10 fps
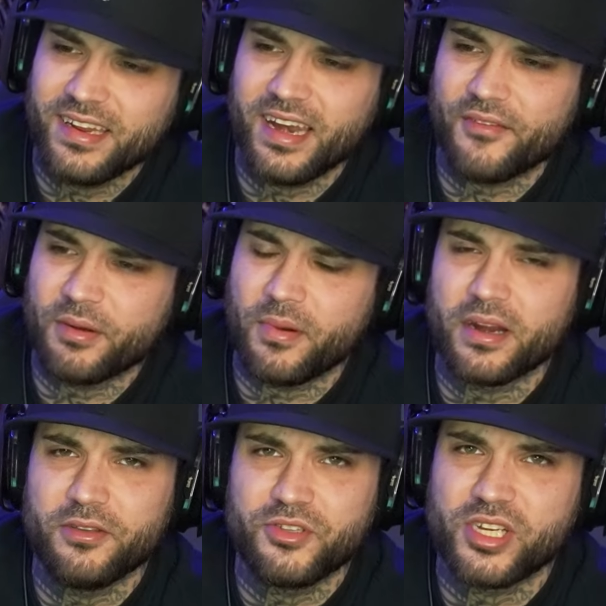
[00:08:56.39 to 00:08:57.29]
And
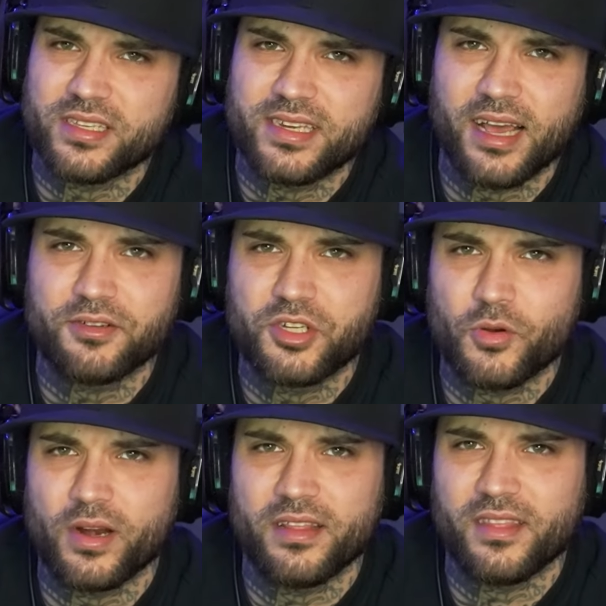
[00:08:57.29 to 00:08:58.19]
everybody who's just now
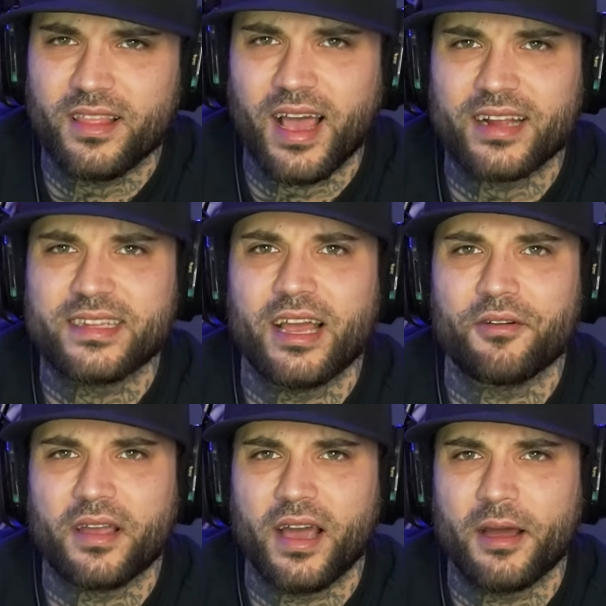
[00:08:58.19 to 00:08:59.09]
joining the
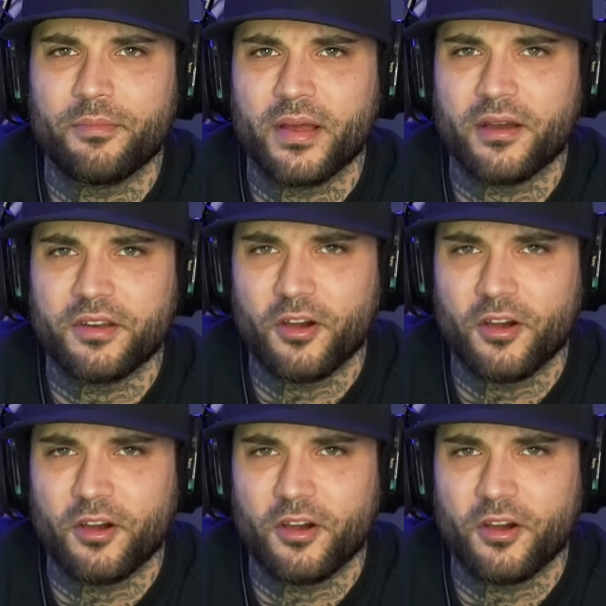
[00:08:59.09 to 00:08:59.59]
Lockdown Compound.